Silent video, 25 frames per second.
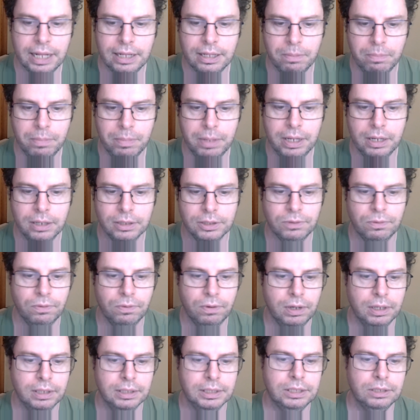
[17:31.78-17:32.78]
a look at the
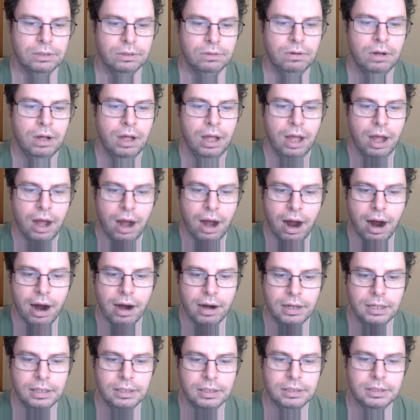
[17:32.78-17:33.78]
meters run. So
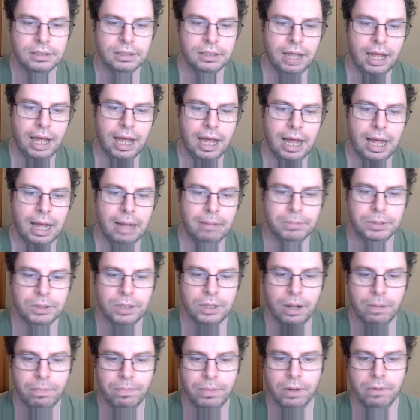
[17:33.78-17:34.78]
Ireland's
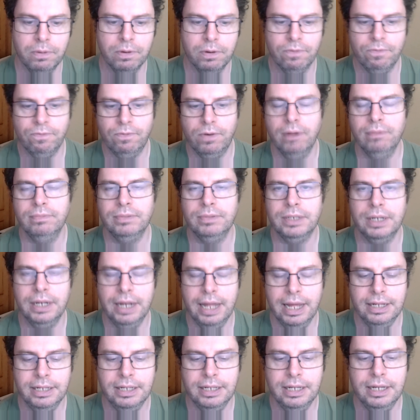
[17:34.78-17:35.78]
top there were
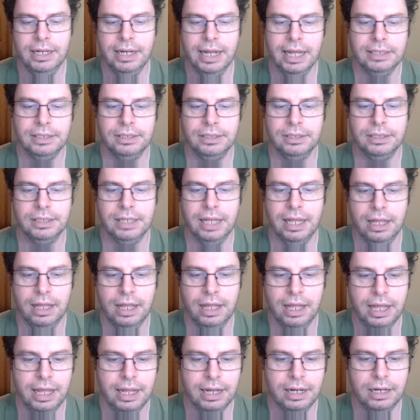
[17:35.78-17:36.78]
580, next
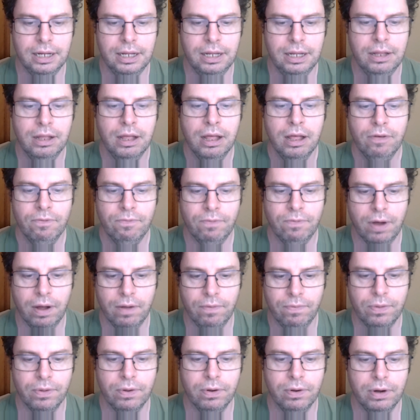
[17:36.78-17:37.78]
is Italy
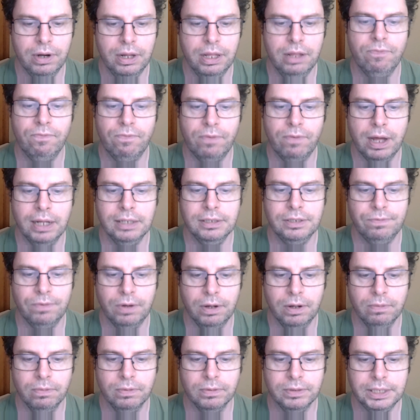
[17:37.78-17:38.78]
530,
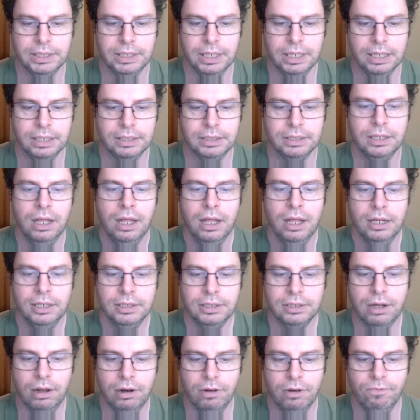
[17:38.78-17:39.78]
France 506,
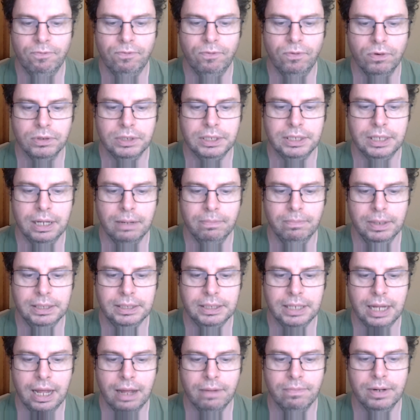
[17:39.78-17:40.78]
Scotland
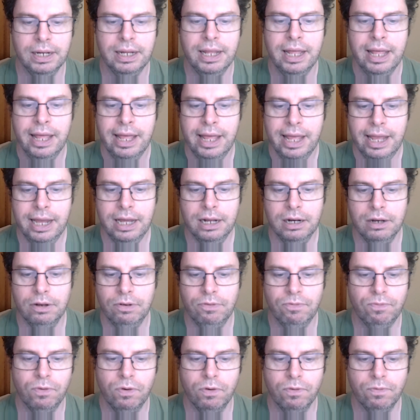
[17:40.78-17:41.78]
477,
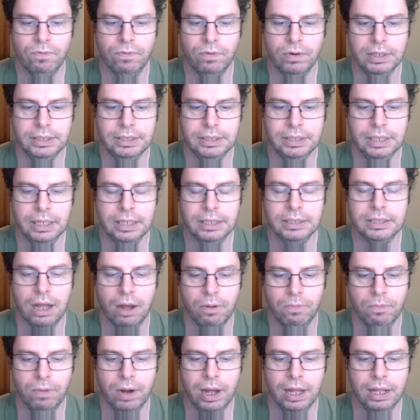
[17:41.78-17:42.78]
England
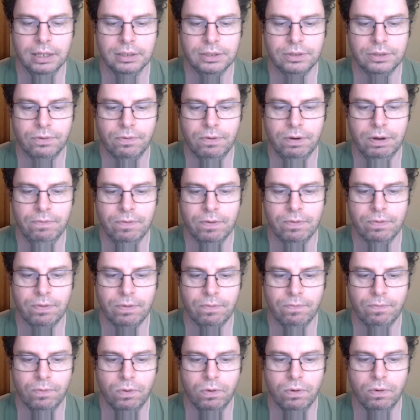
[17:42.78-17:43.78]
446, and Wales
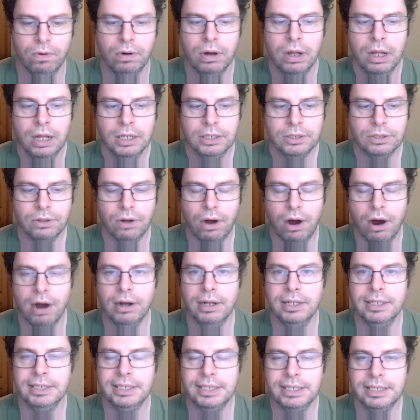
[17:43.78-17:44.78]
354.
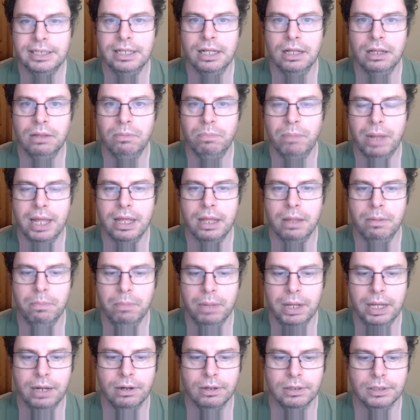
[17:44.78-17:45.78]
So Ireland's still
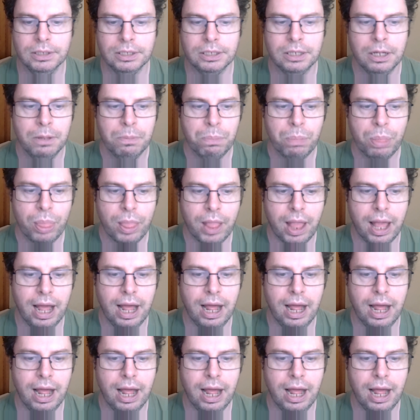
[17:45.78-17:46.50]
making meters,